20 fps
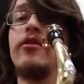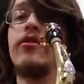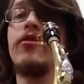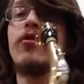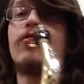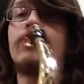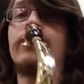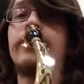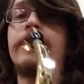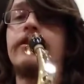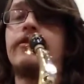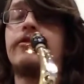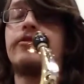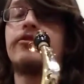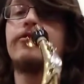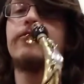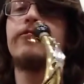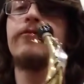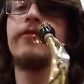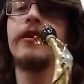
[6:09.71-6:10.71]
your
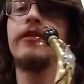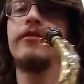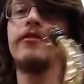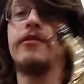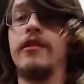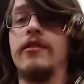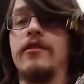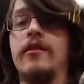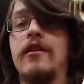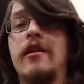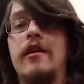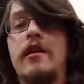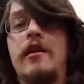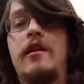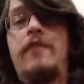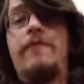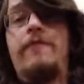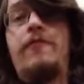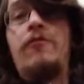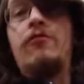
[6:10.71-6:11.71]
2 fingers down.
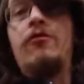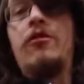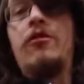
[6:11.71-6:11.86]
And if you